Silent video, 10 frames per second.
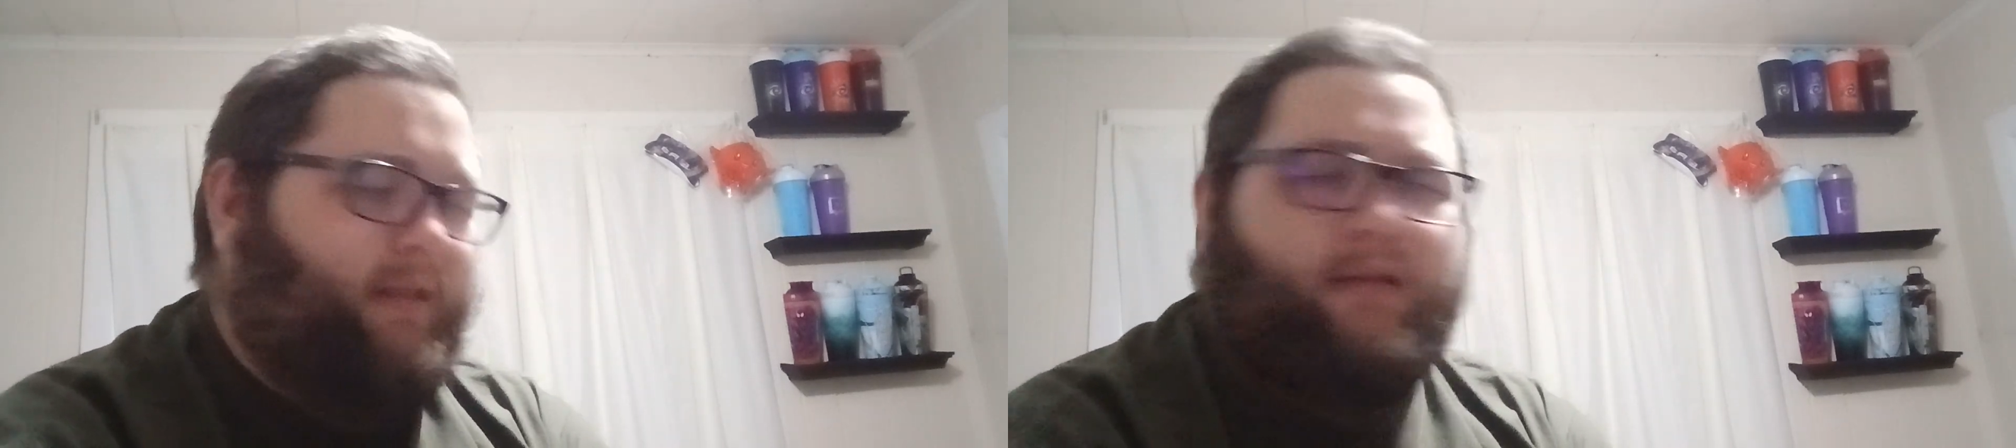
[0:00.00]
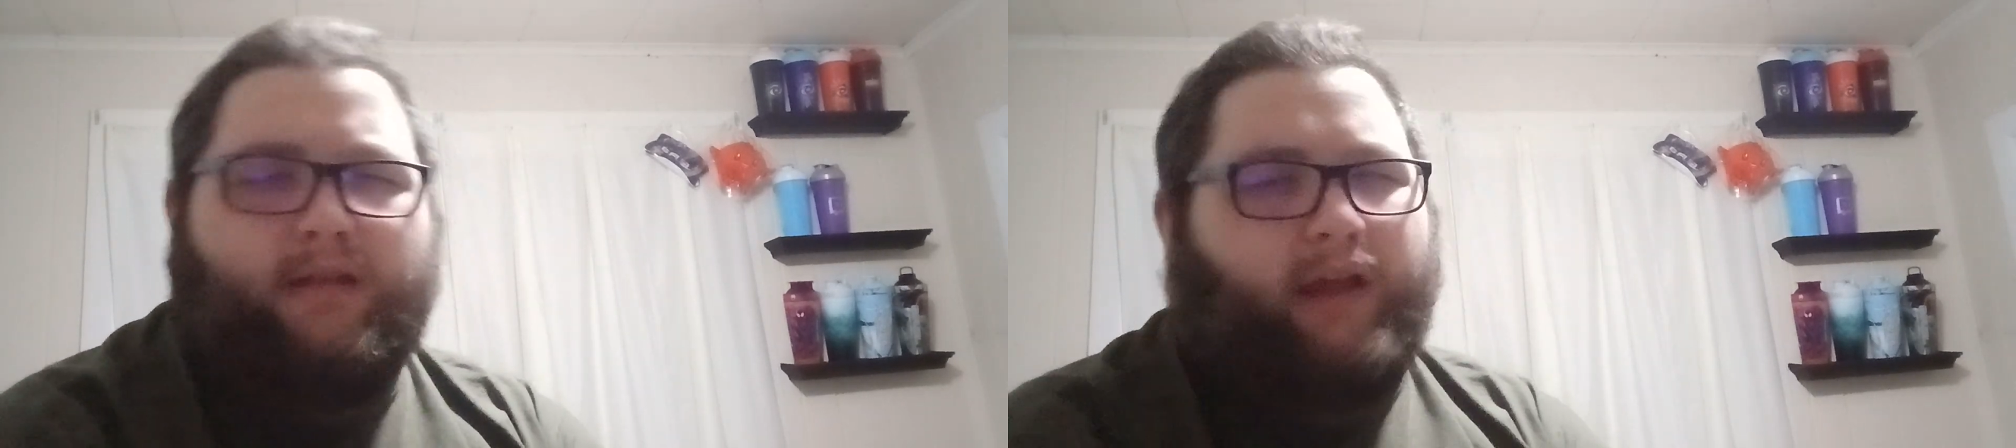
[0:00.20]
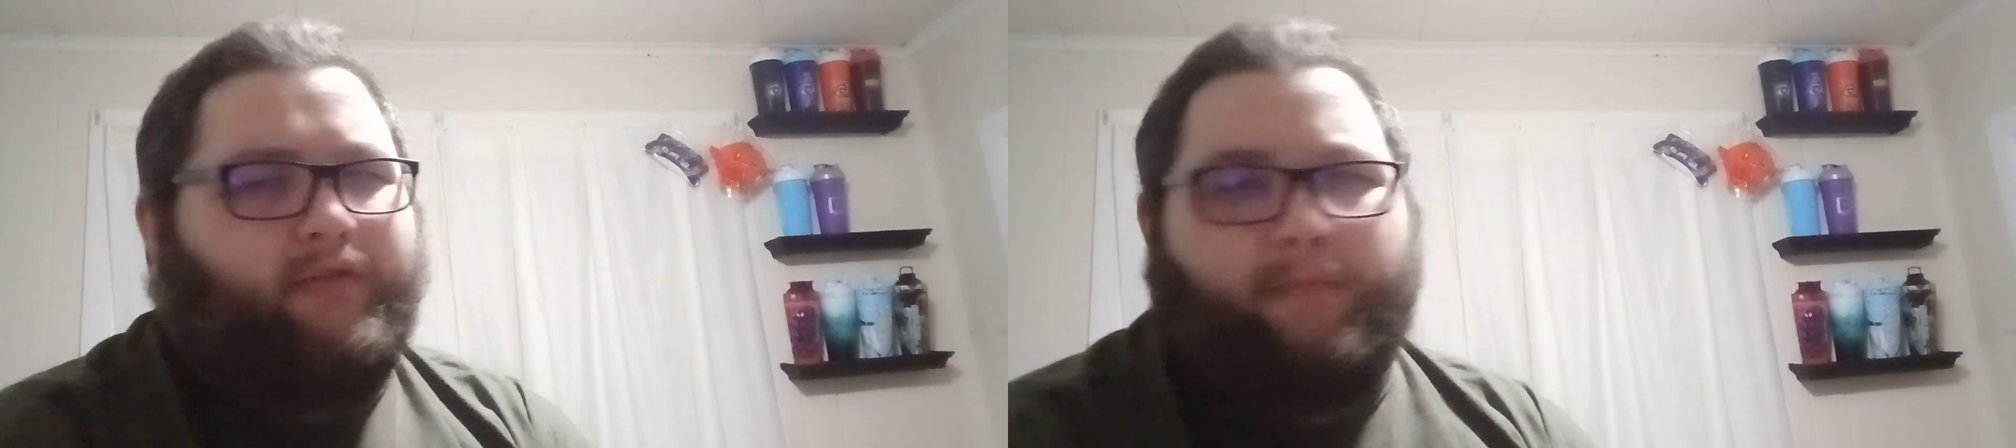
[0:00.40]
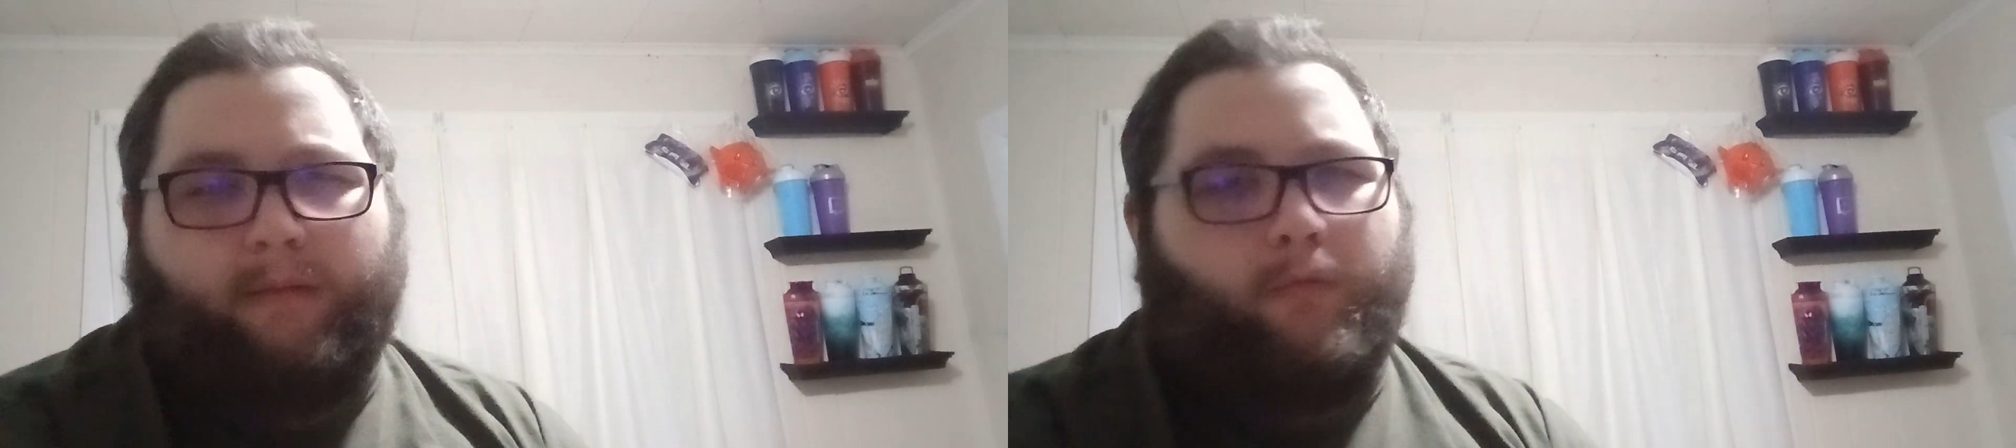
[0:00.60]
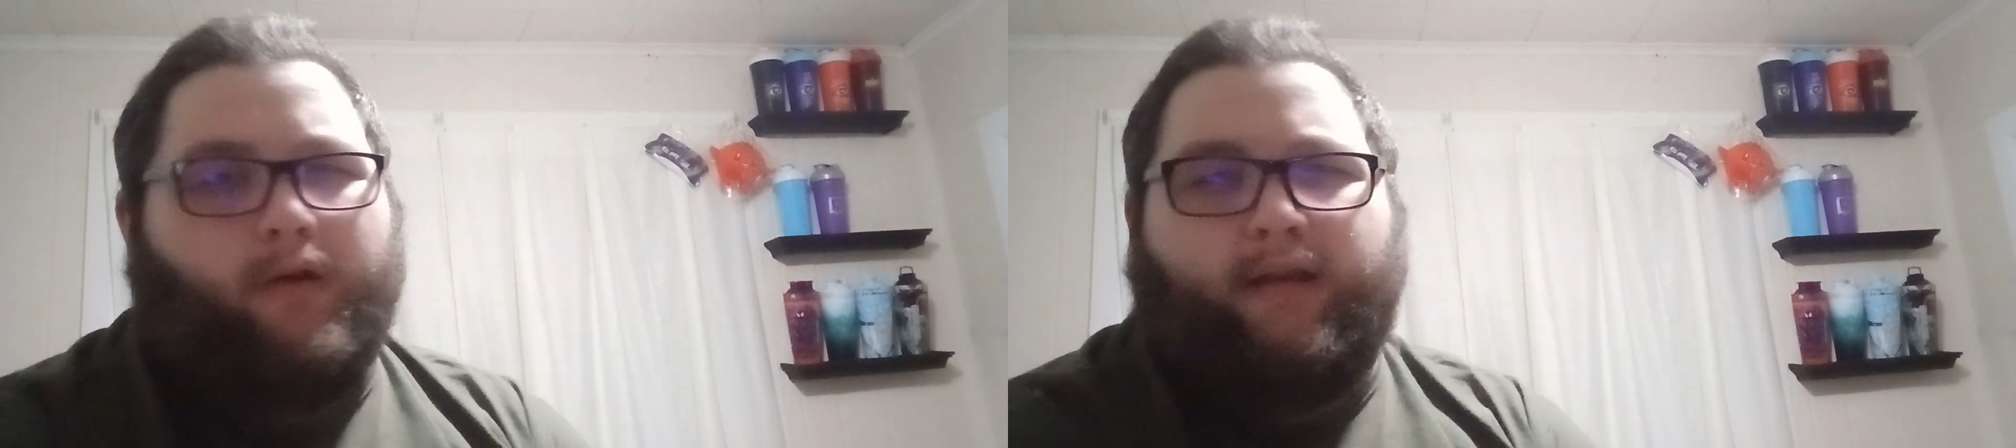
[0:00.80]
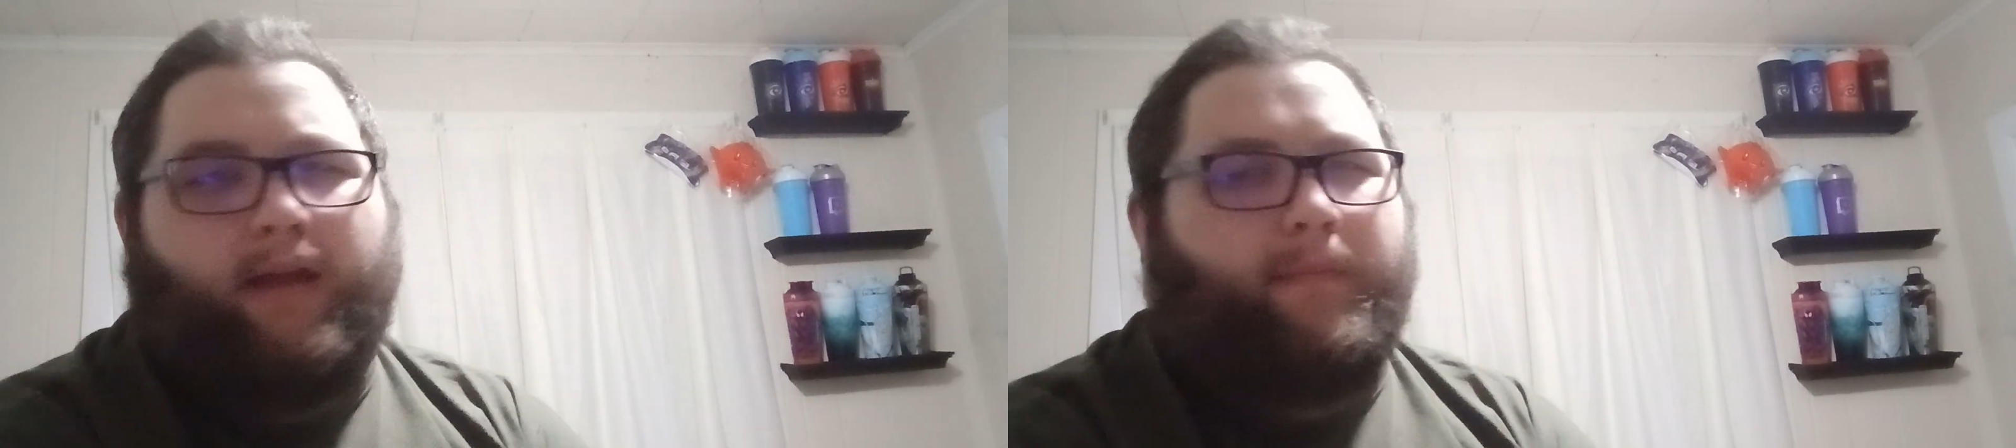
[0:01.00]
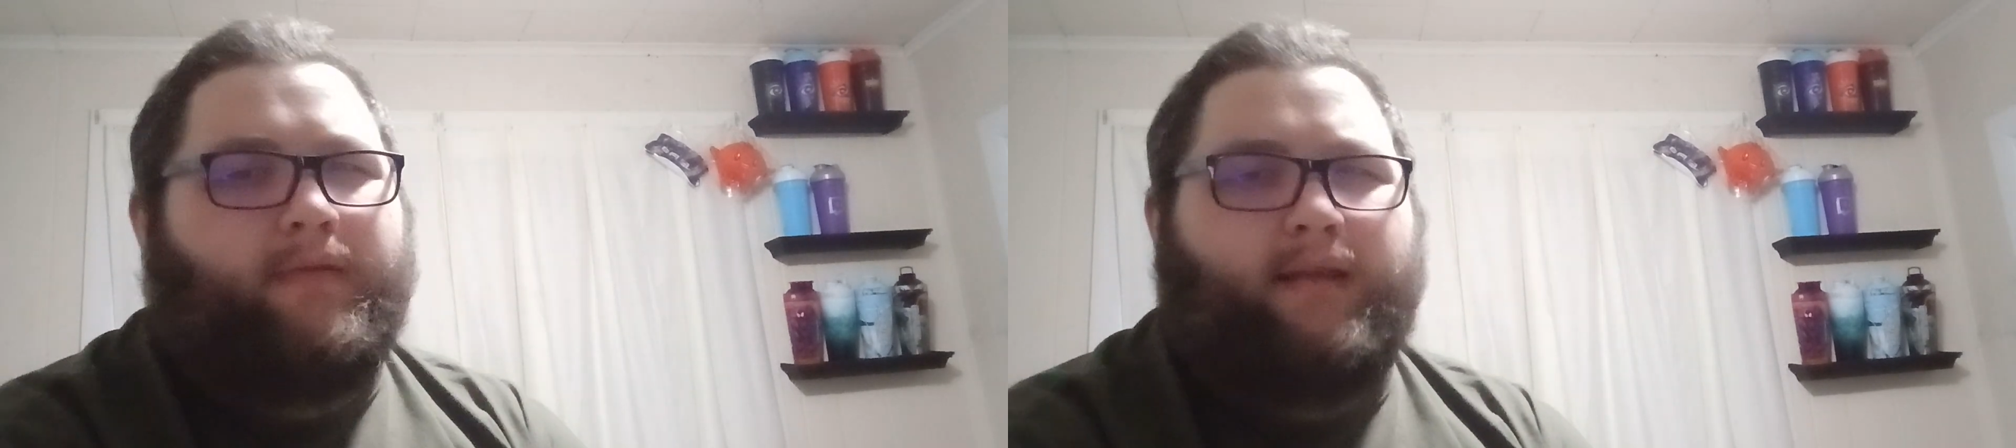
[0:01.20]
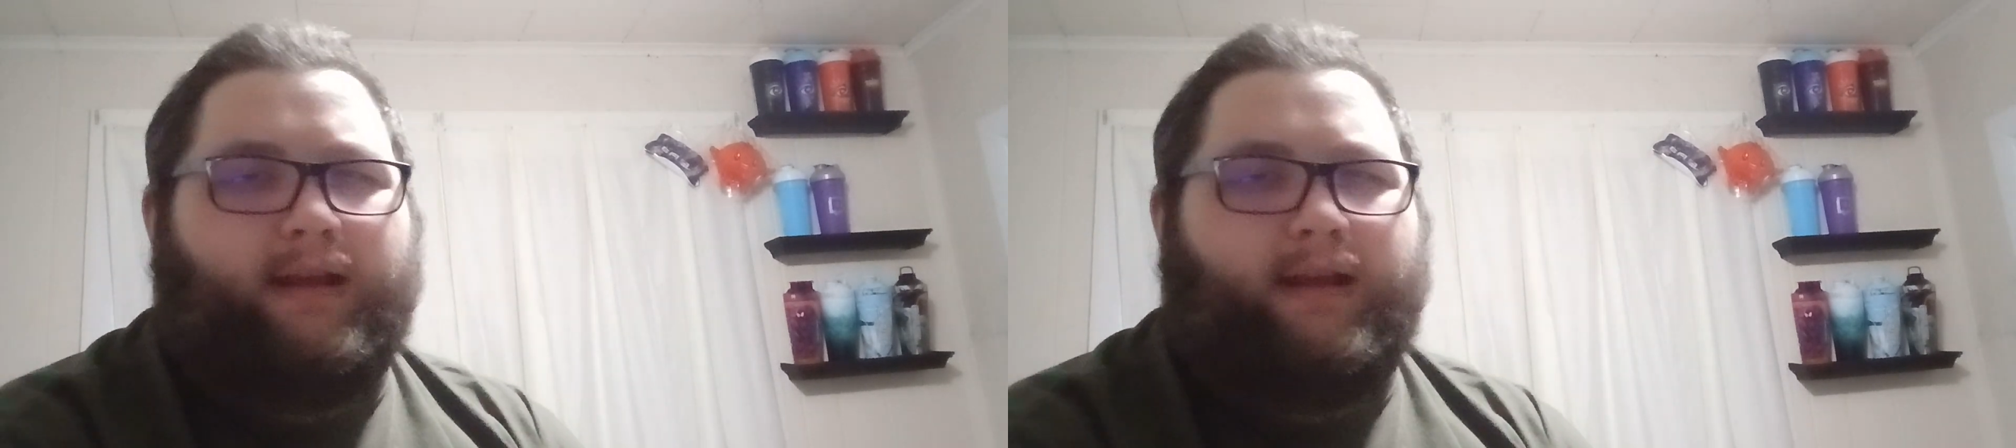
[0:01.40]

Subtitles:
there'll definitely be more tubs